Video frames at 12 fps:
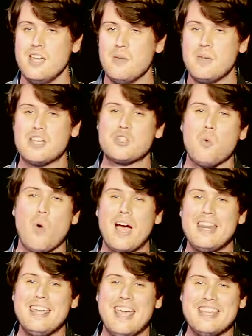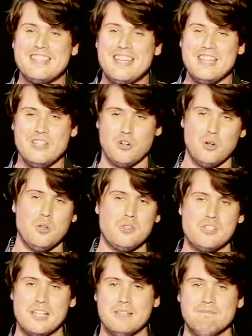because a whiny 18-year-old
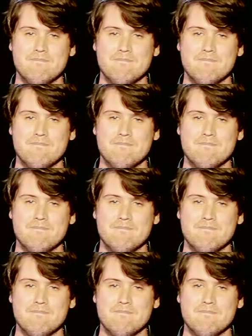said,